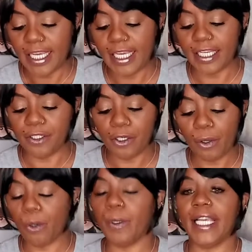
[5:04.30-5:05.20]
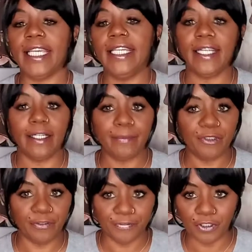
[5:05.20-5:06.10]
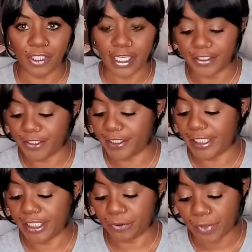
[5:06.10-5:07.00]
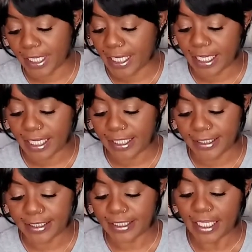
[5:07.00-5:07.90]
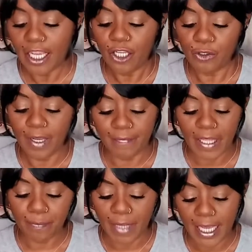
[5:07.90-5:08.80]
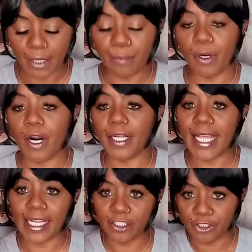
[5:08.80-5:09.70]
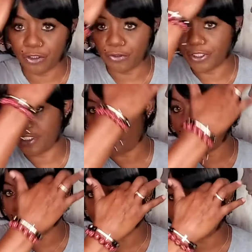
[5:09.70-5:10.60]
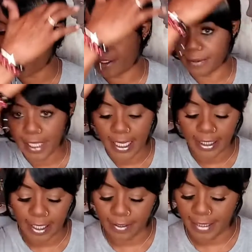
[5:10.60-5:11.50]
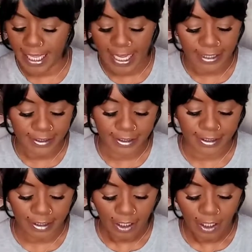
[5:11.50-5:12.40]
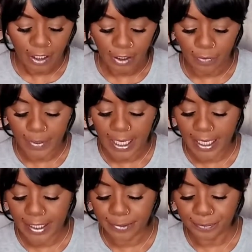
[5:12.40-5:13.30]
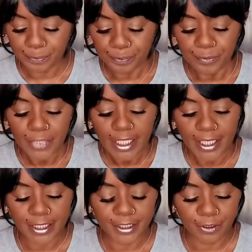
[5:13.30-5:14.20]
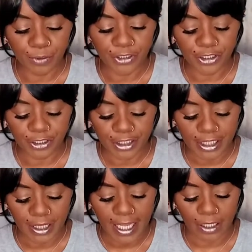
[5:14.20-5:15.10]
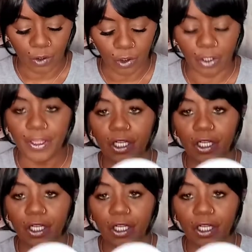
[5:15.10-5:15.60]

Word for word: It can hold heat up to 400 degrees. You have that bang part, like I showed you. It goes around like that. Okay. This is what she's looking like on